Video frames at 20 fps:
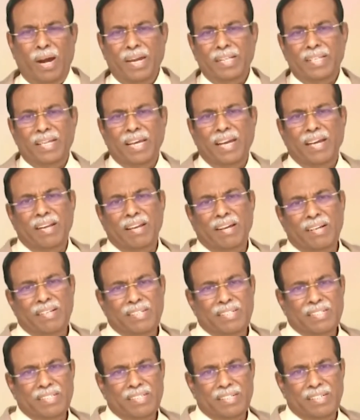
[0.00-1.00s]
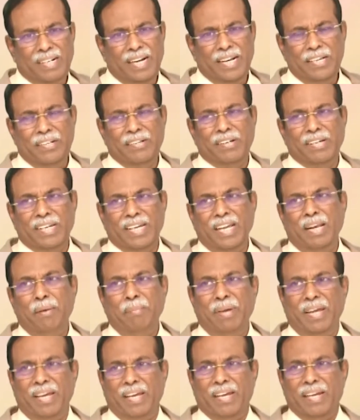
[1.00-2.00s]
why they are not ready to kill
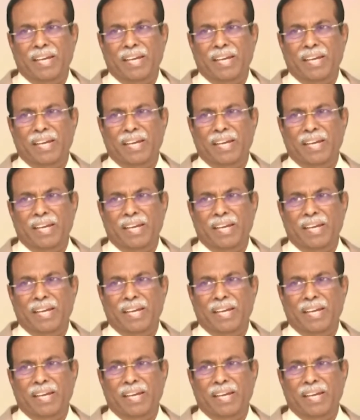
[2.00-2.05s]
me?